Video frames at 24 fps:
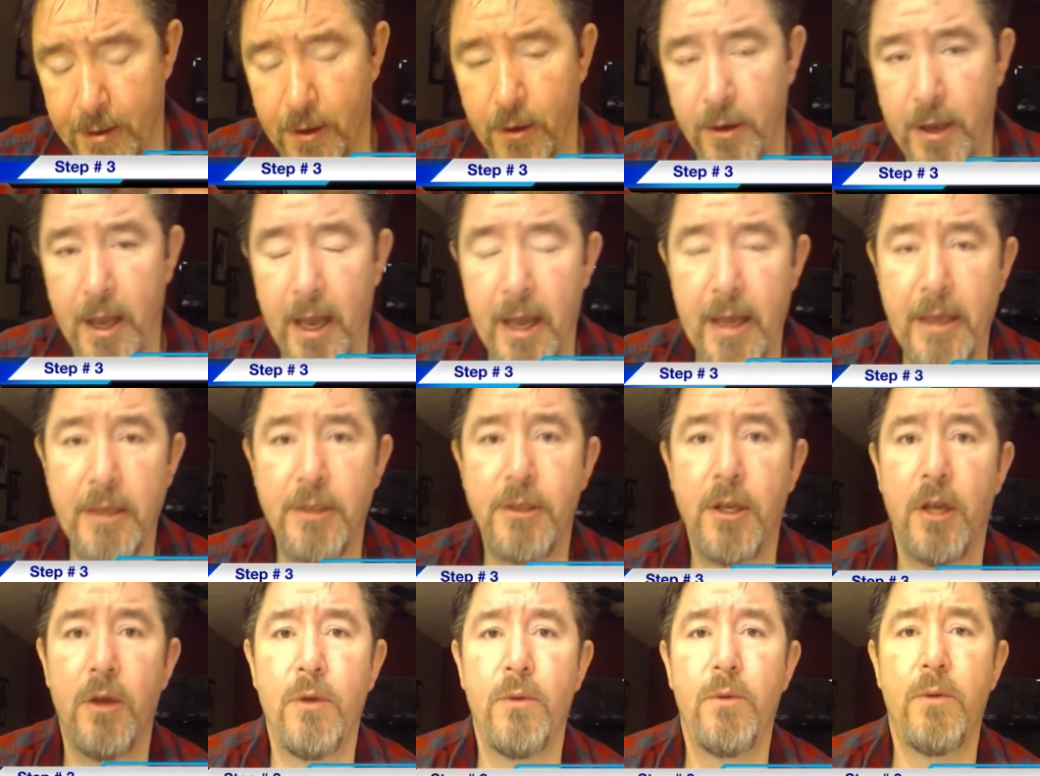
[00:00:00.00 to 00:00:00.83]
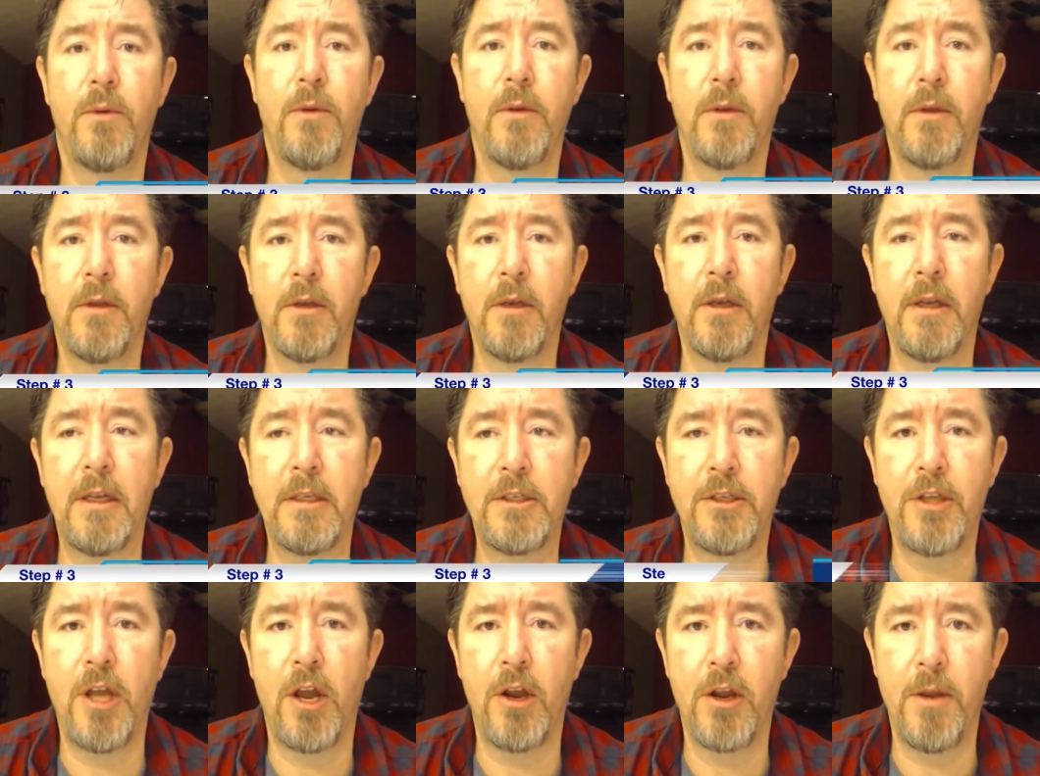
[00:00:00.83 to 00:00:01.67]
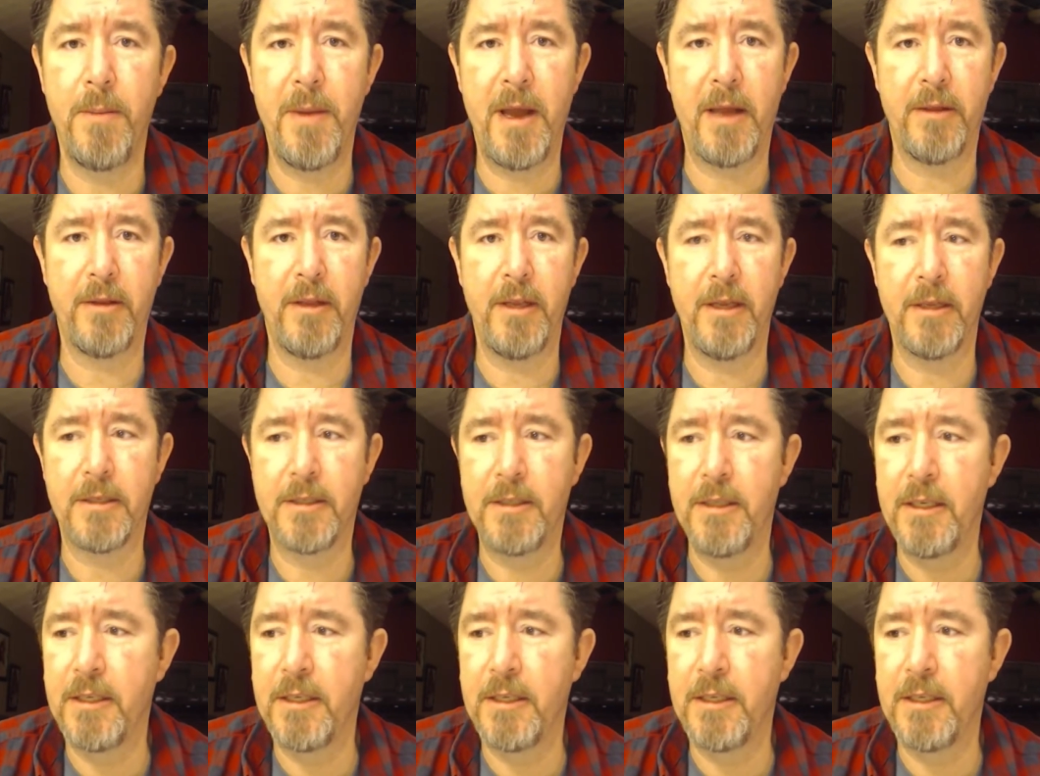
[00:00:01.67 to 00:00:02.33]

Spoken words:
Okay, so let's talk about this.